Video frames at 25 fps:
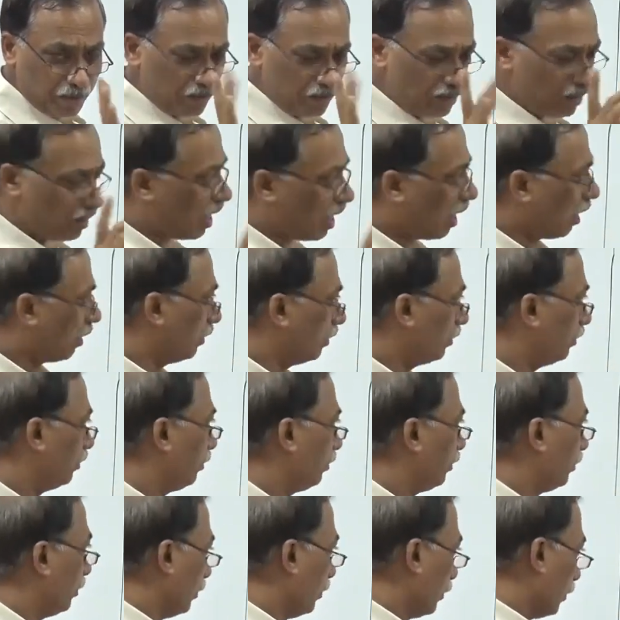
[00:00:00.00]
now
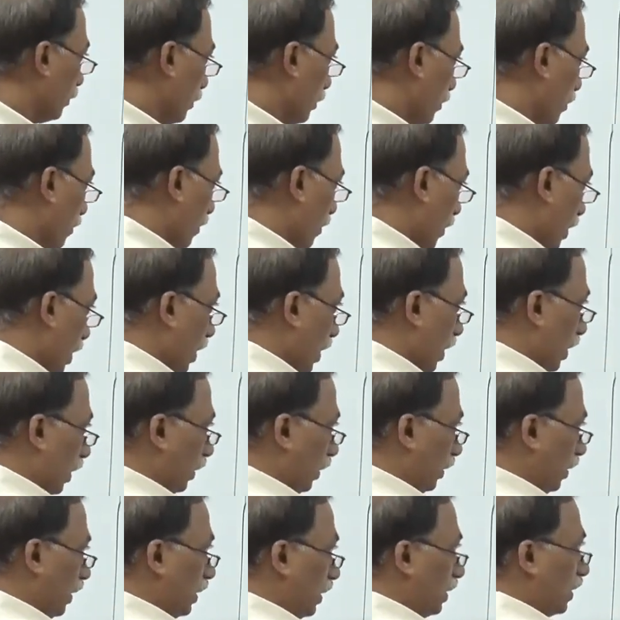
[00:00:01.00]

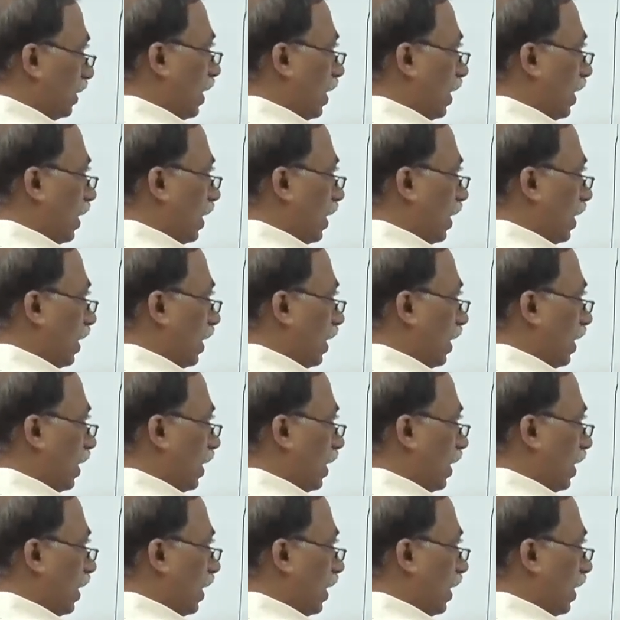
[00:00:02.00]
this